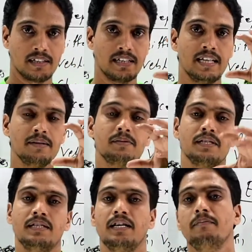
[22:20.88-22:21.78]
gives
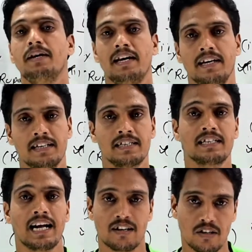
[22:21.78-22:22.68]
them a
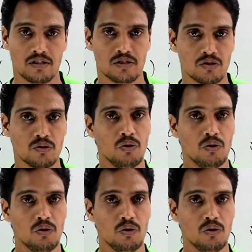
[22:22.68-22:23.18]
status.